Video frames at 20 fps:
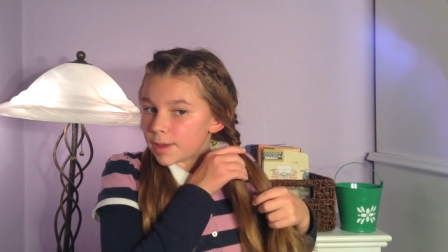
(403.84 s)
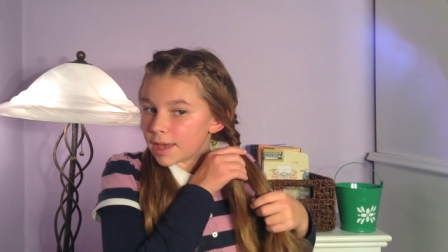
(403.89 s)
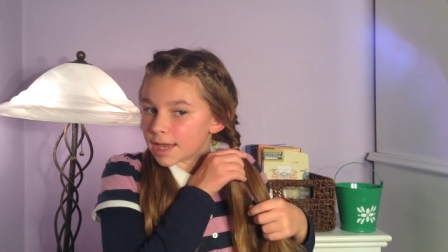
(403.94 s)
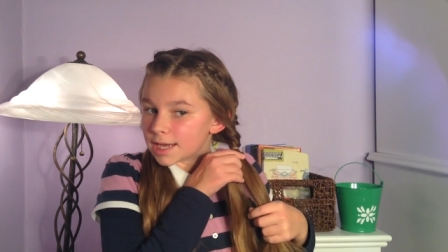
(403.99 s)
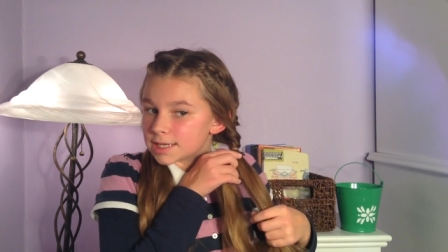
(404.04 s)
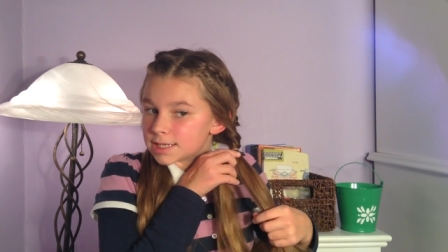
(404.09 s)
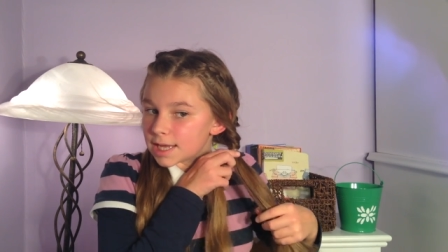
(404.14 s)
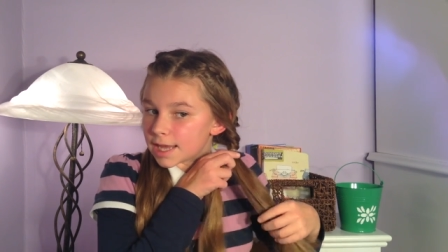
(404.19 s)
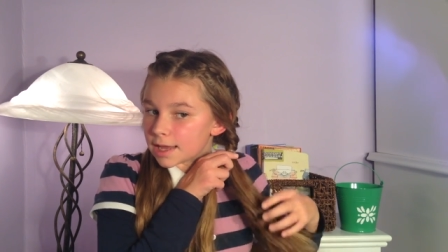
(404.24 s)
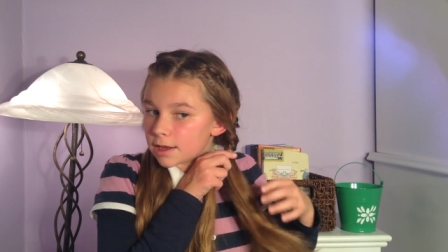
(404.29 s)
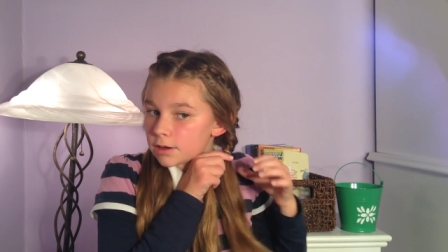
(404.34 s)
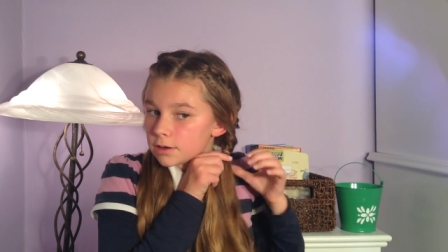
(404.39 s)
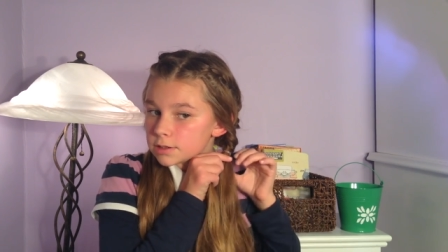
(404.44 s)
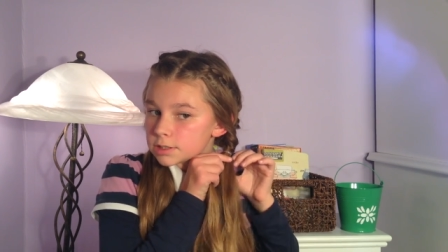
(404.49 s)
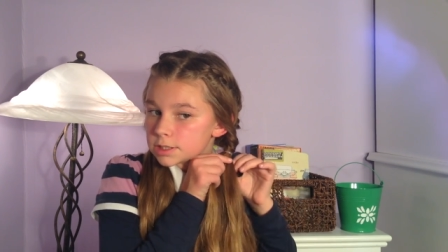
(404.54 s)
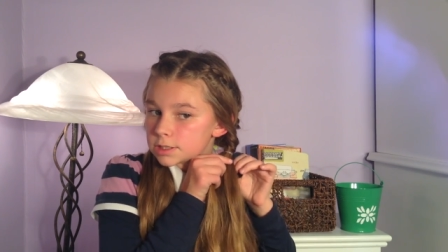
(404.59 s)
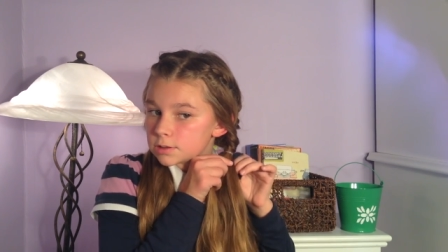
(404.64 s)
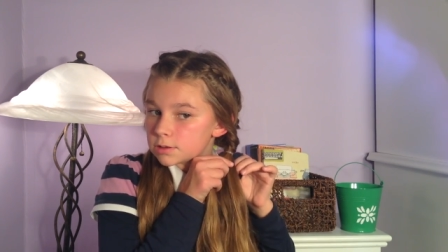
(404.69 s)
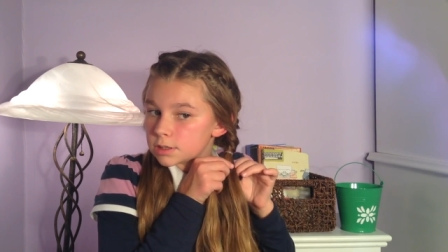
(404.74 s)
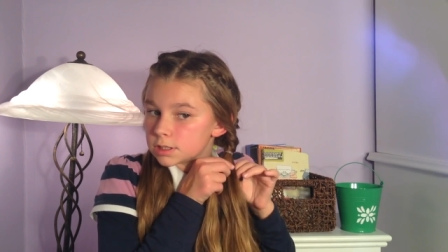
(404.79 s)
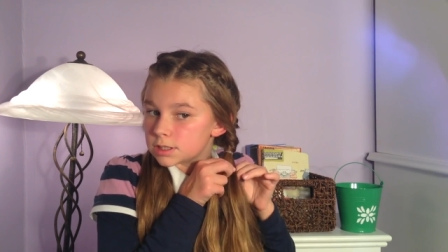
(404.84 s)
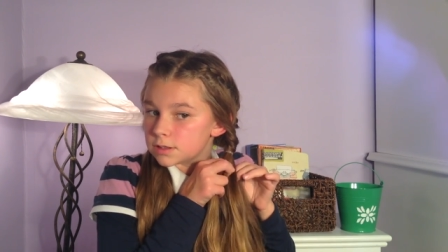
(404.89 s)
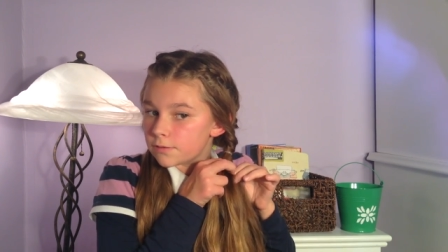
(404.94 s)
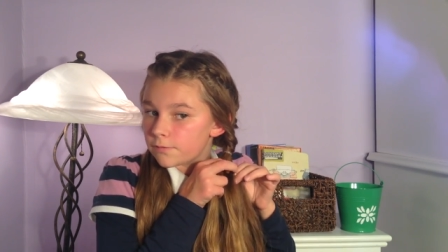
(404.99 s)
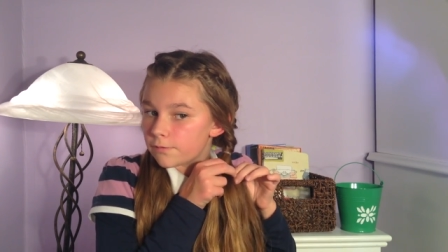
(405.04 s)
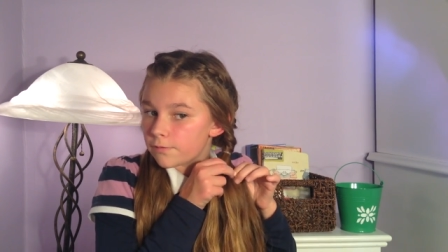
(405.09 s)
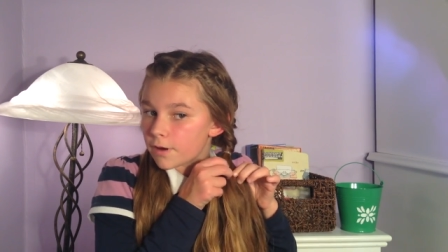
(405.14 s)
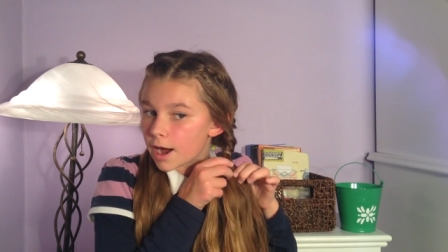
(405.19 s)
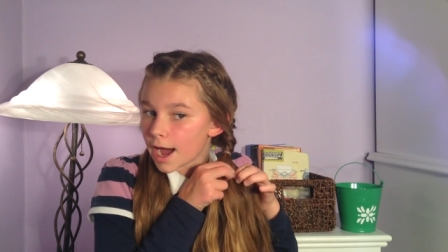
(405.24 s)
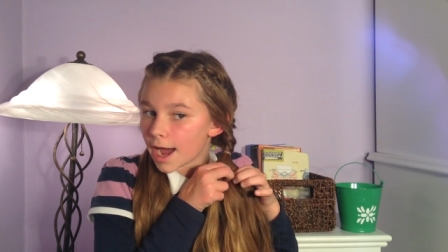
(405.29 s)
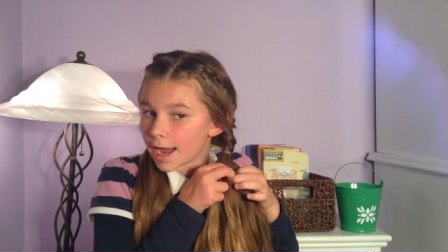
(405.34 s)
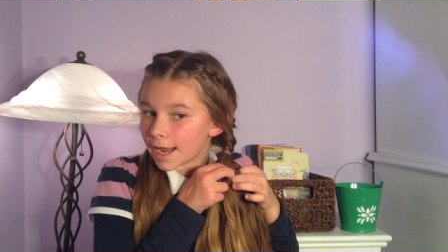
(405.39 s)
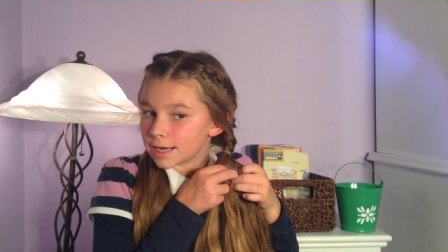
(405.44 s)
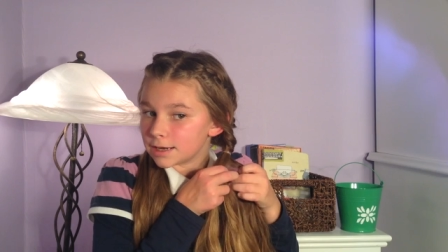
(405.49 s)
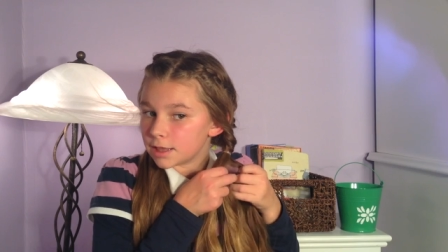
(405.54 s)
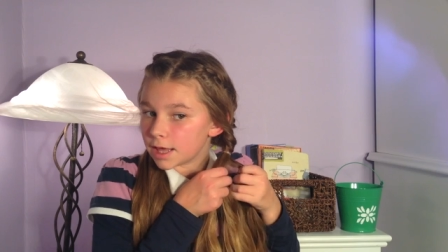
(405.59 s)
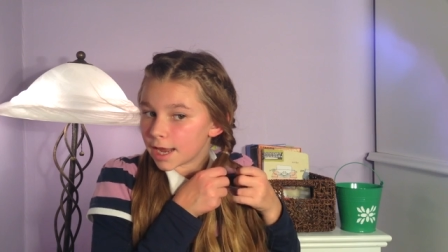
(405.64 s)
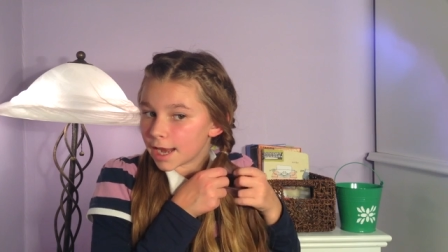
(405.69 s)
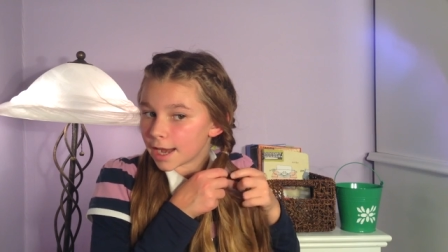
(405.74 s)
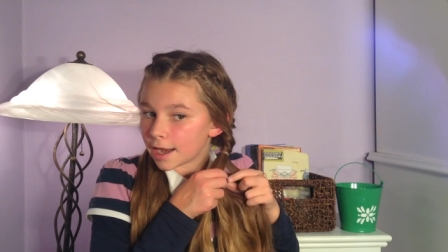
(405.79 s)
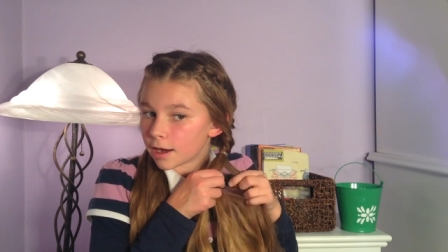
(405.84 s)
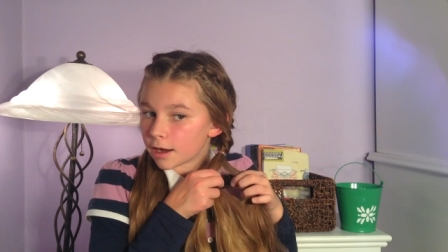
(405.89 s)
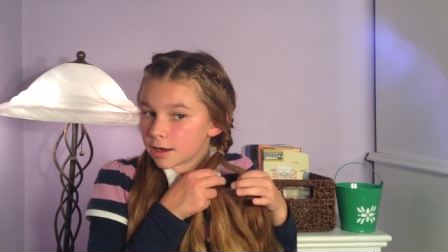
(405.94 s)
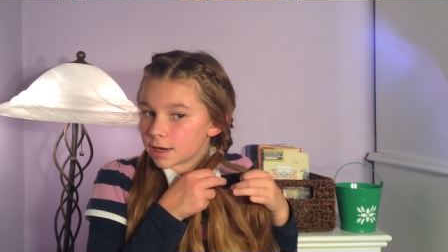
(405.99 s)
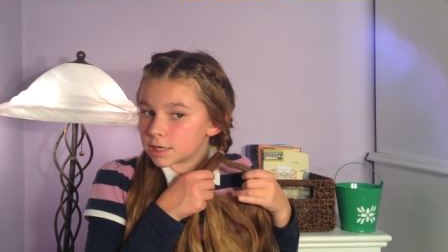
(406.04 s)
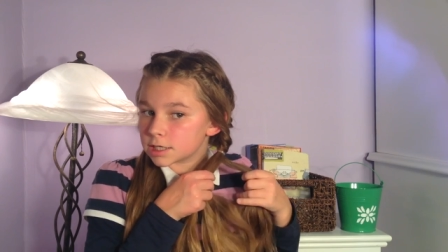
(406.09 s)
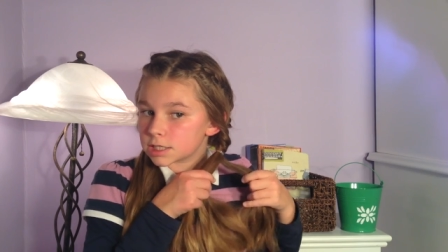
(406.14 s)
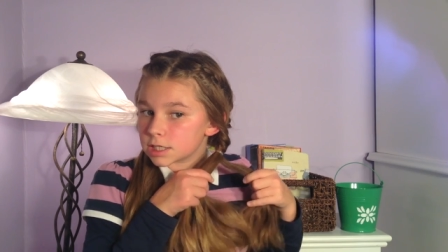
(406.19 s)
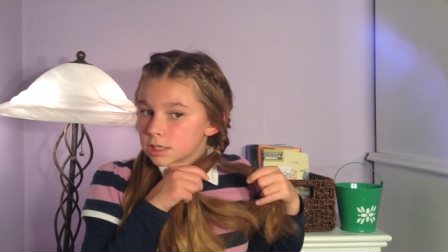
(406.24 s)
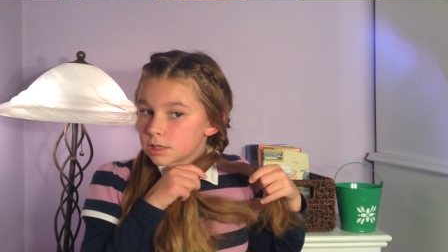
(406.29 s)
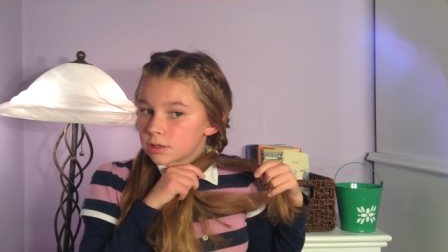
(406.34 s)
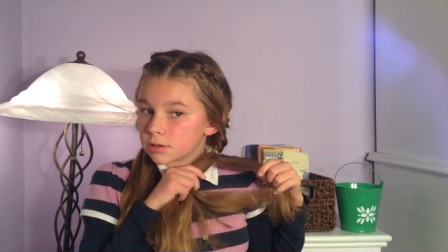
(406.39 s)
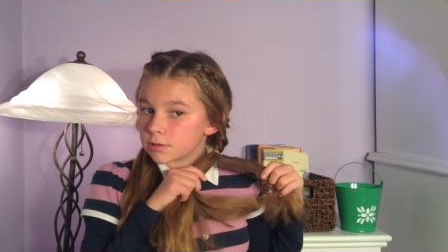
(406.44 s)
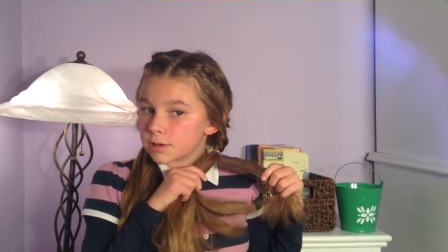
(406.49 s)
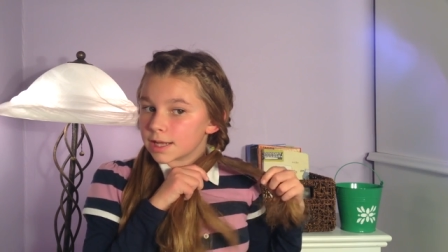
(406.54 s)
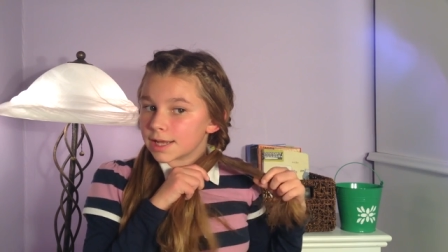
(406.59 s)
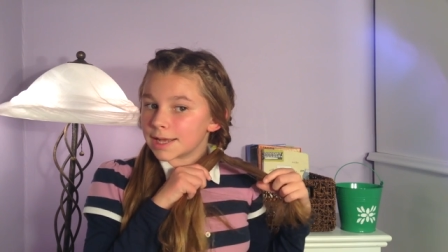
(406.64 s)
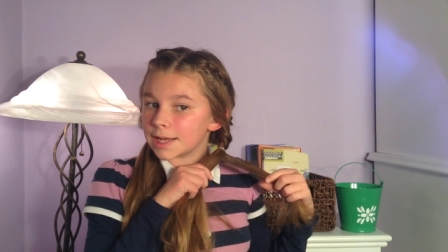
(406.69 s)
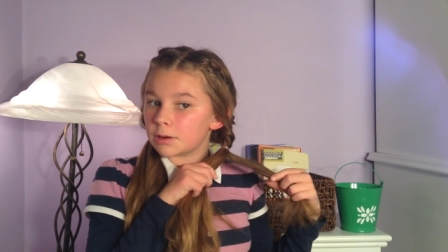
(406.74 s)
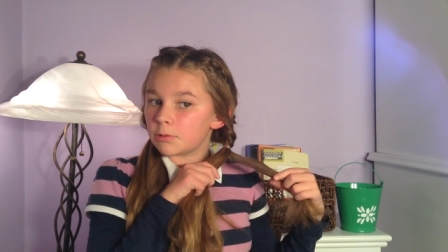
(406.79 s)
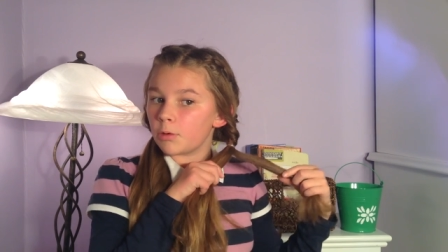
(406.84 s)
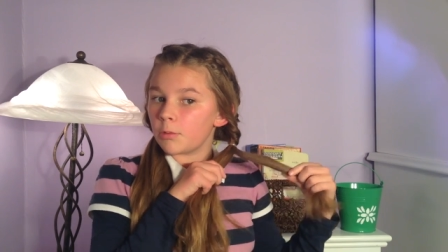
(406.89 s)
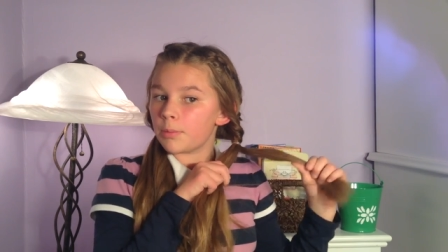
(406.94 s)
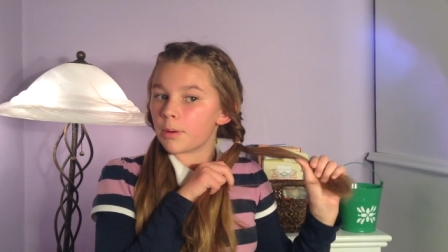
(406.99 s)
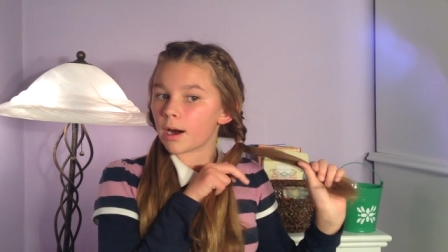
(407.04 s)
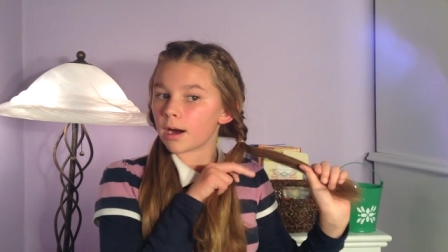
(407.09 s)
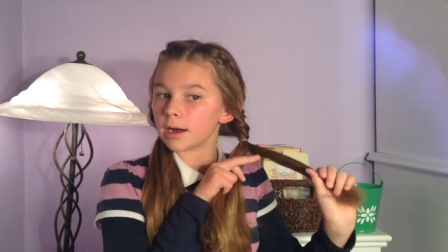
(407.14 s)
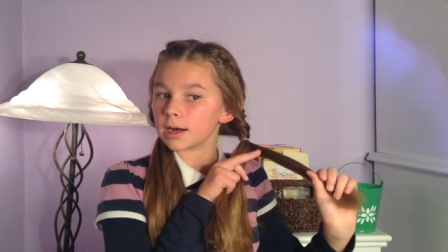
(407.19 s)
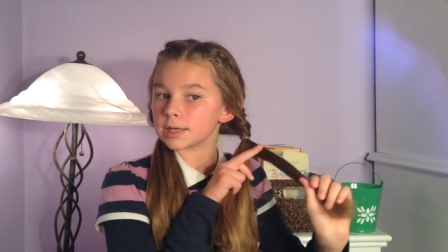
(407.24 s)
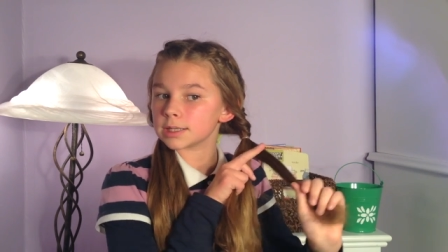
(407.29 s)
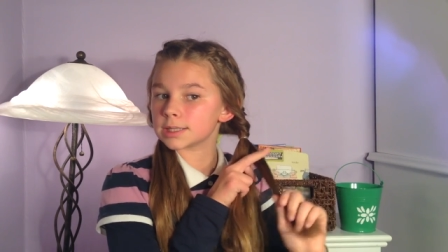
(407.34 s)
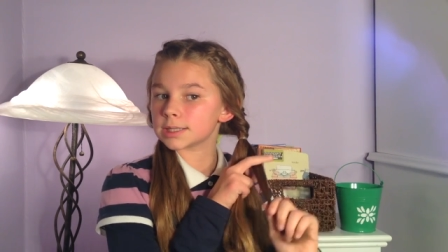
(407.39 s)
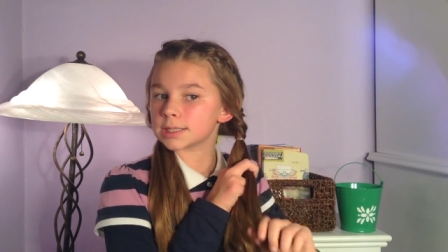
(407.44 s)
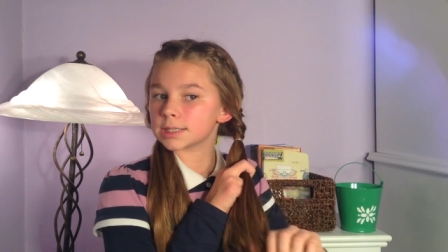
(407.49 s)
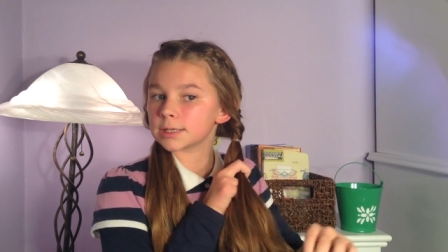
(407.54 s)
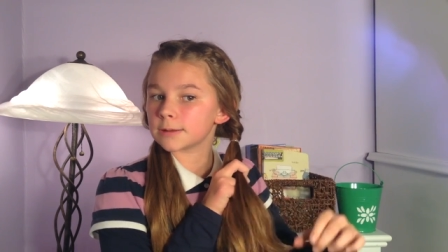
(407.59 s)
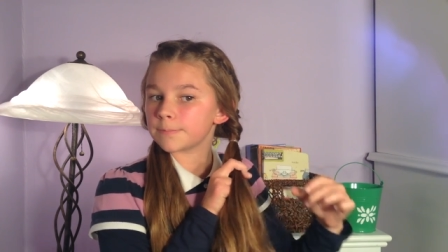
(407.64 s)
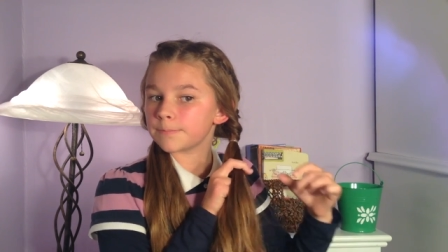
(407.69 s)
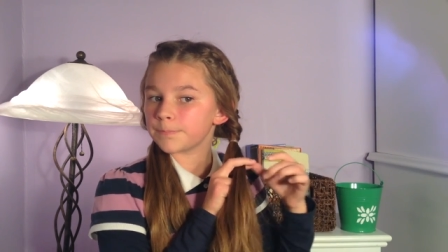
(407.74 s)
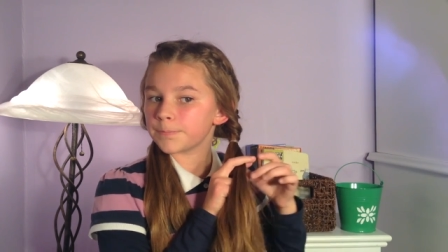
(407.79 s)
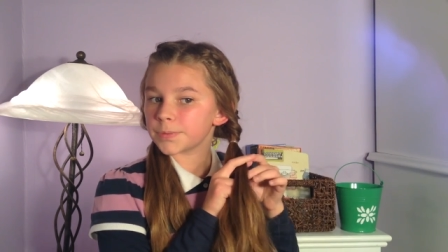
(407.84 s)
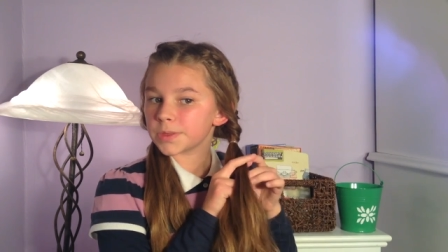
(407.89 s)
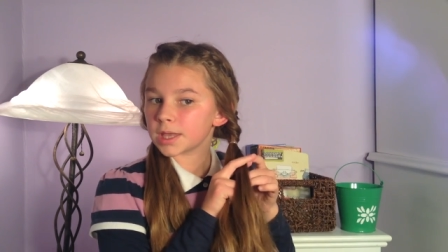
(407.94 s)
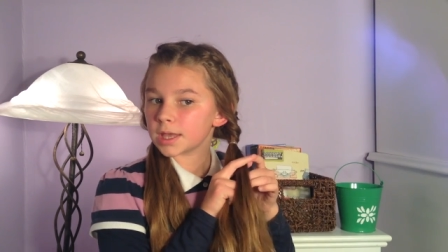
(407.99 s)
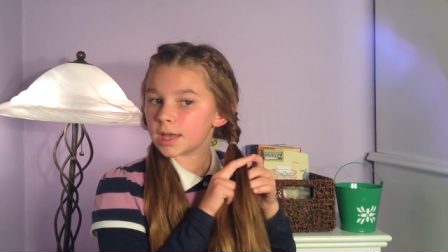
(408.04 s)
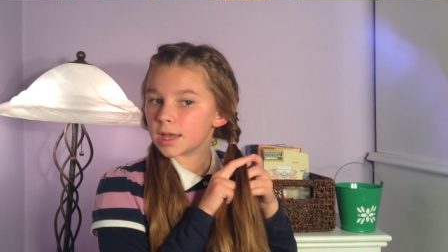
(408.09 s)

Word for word: the pigtails, you could divide the hair into three equal parts,